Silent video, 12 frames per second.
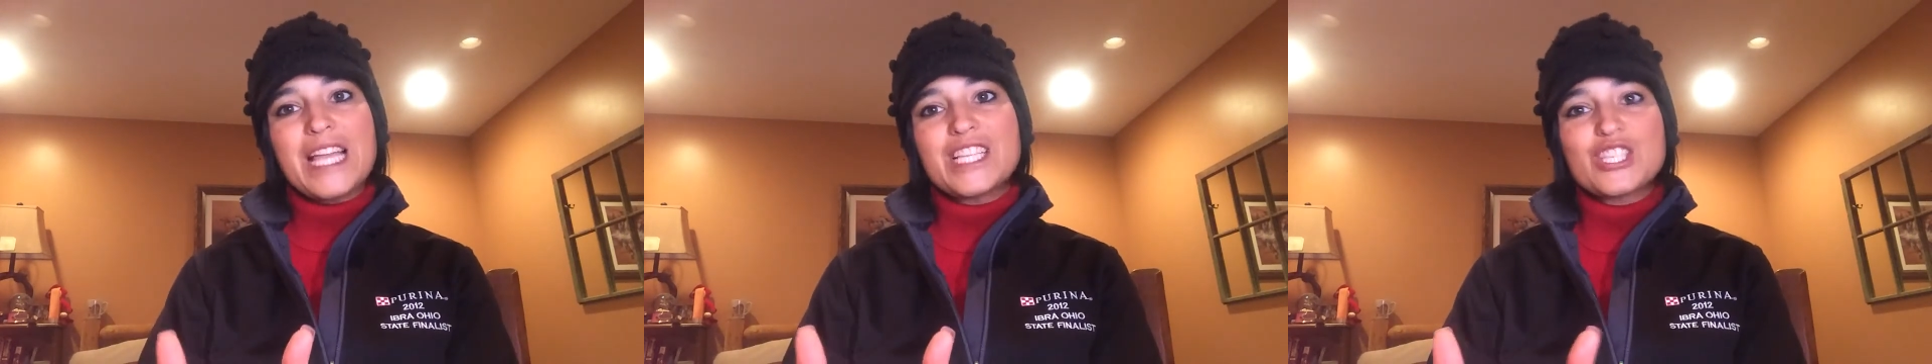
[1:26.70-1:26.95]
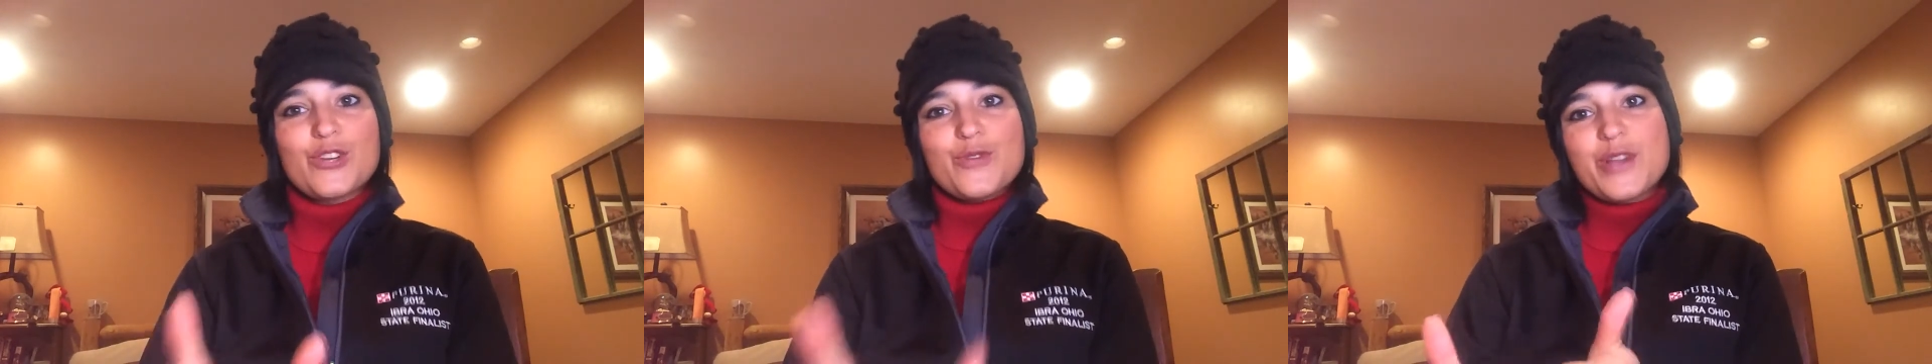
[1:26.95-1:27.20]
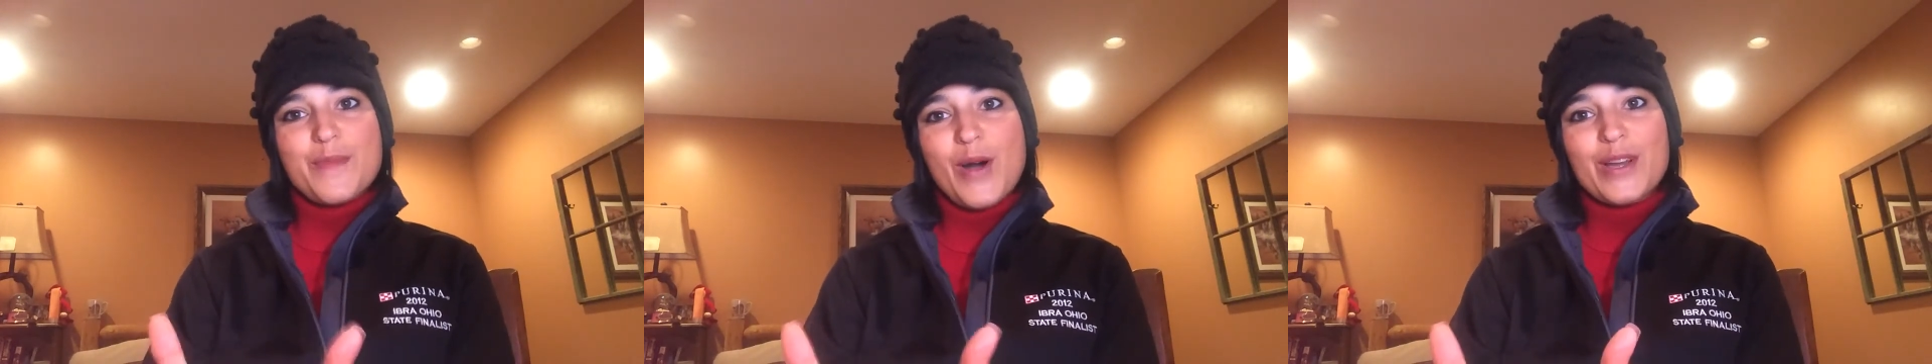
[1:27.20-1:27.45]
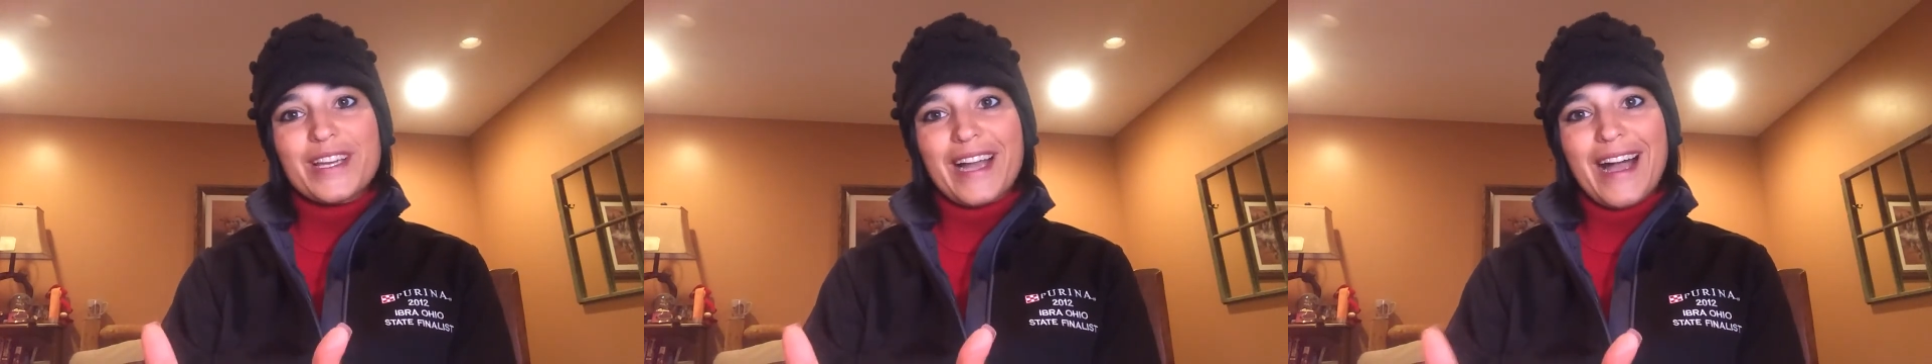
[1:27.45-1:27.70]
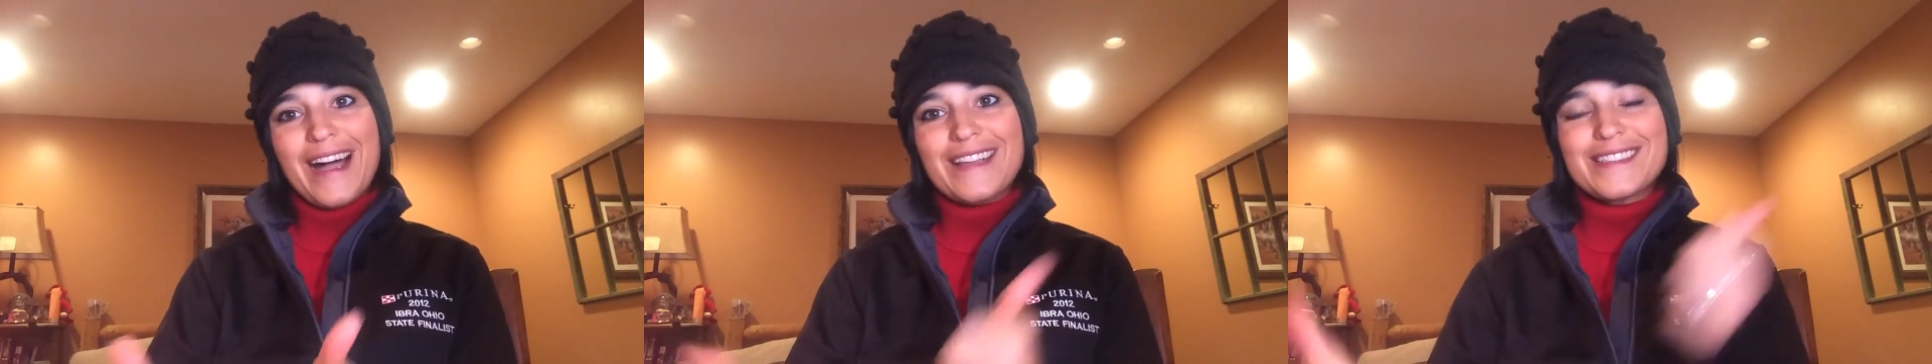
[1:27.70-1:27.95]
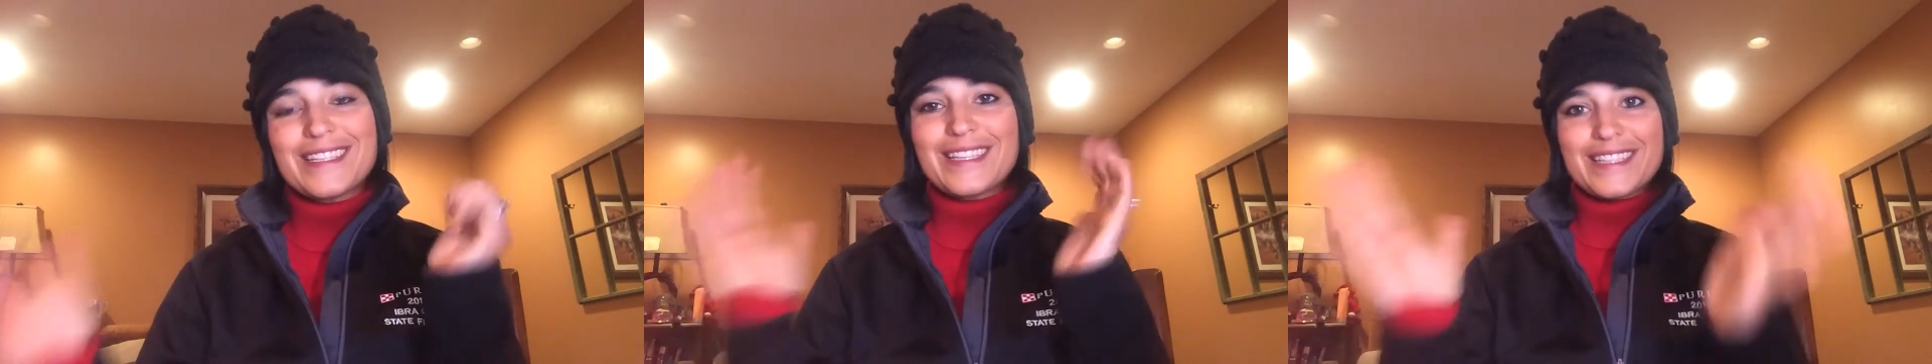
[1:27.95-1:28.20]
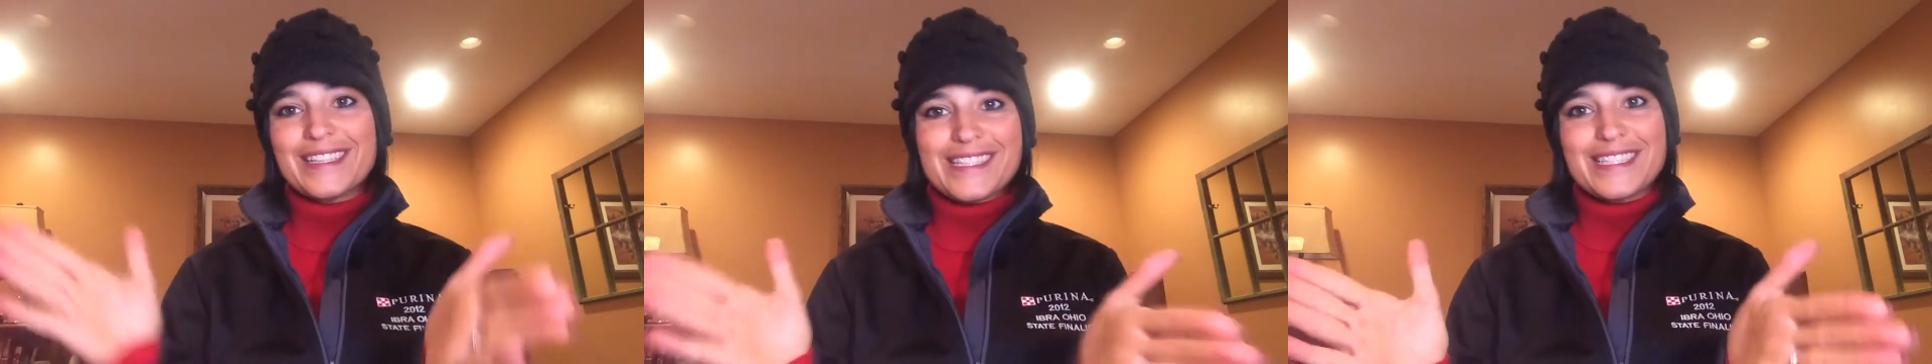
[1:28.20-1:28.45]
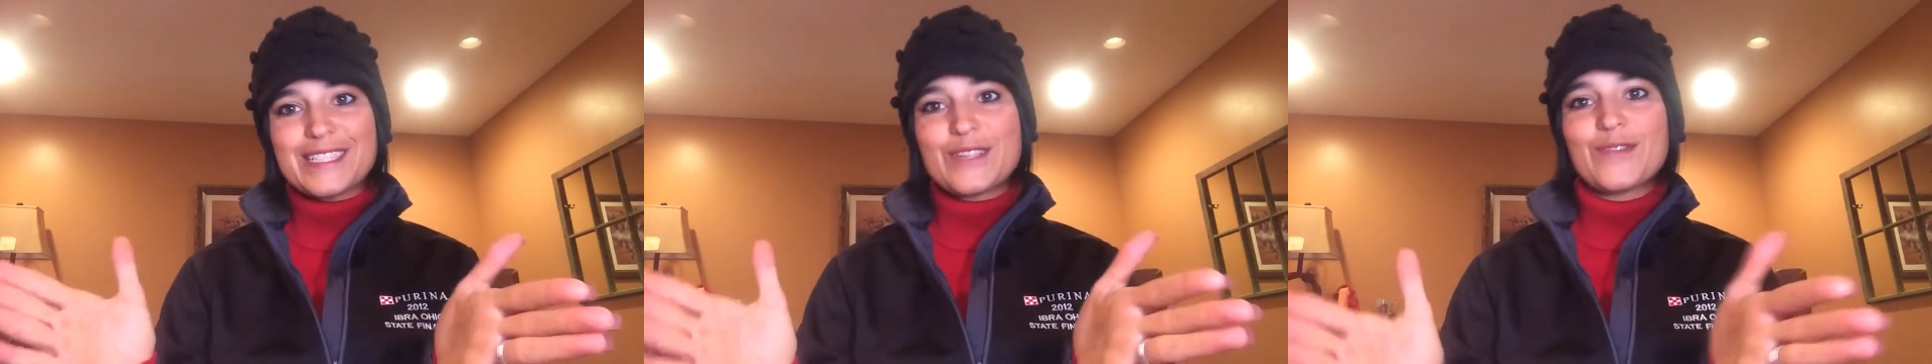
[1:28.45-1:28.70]
So come on, guys, let's
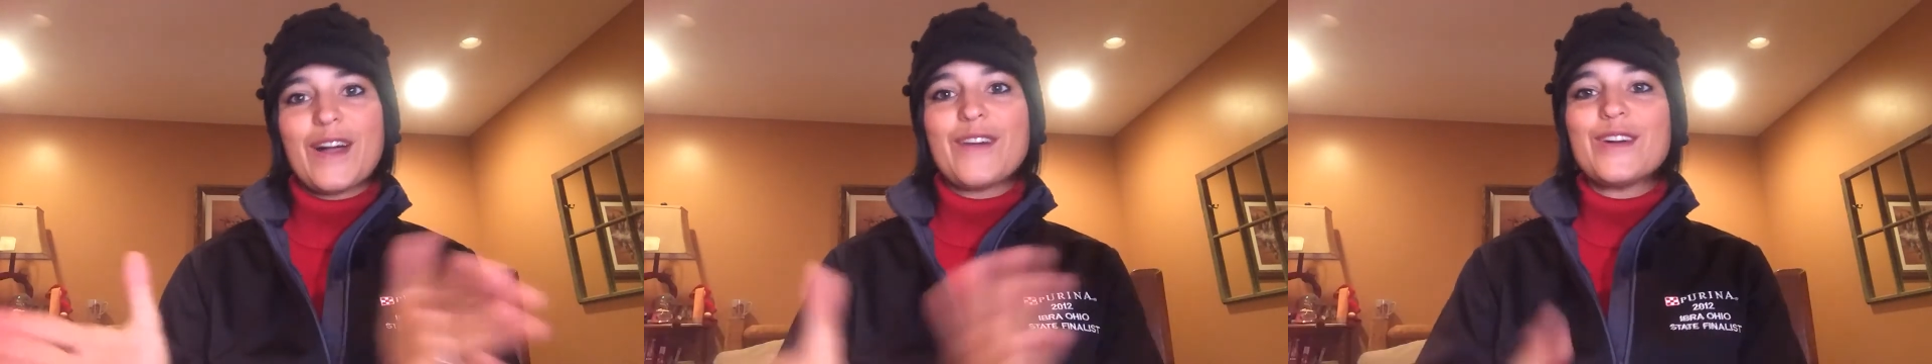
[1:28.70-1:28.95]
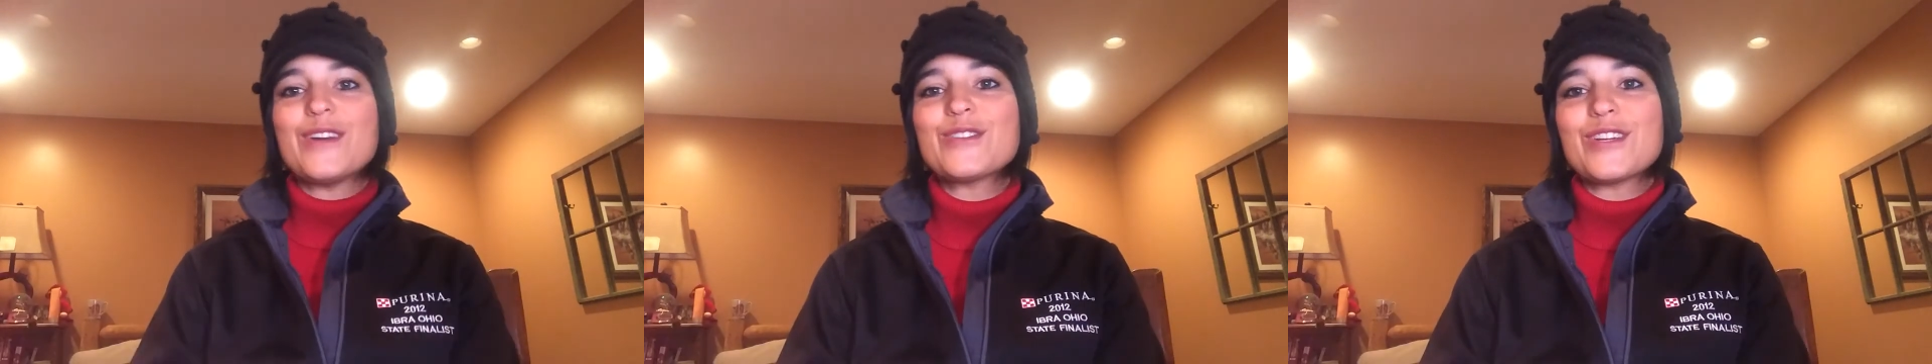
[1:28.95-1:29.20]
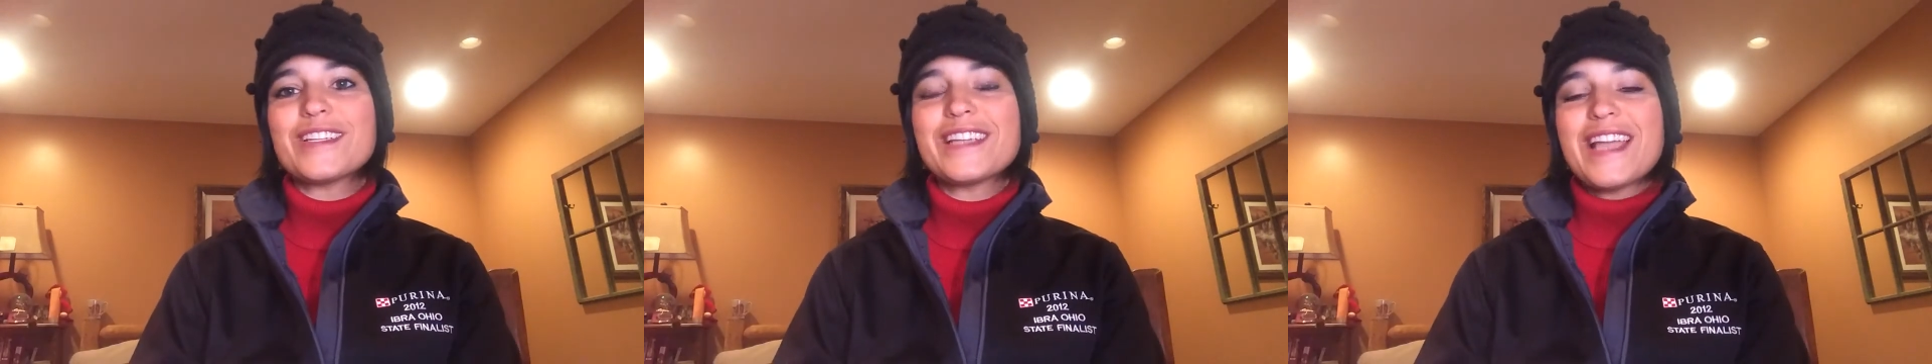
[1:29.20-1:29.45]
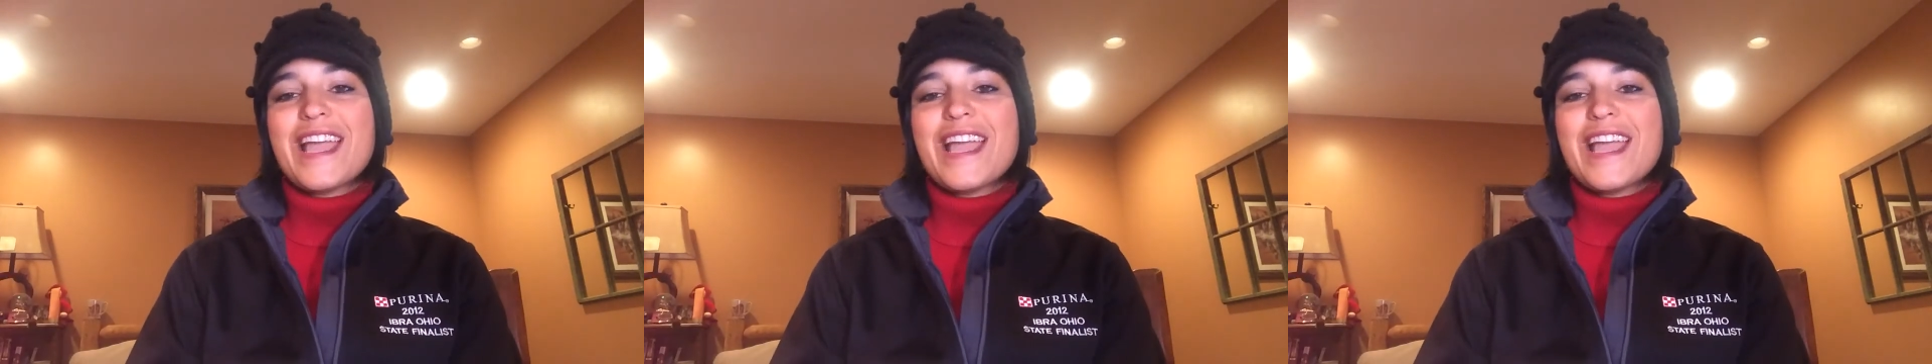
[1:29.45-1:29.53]
get to 500.